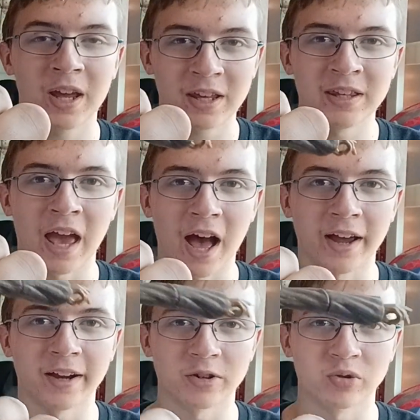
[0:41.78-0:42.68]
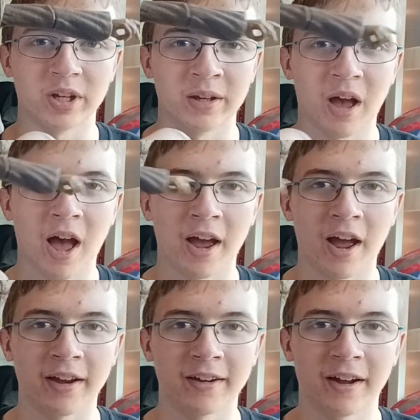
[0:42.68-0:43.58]
Yeah, I agree.
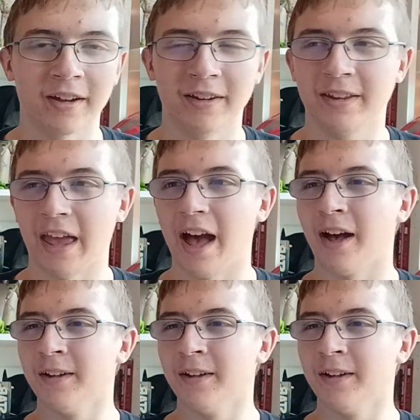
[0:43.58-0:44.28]
Yeah.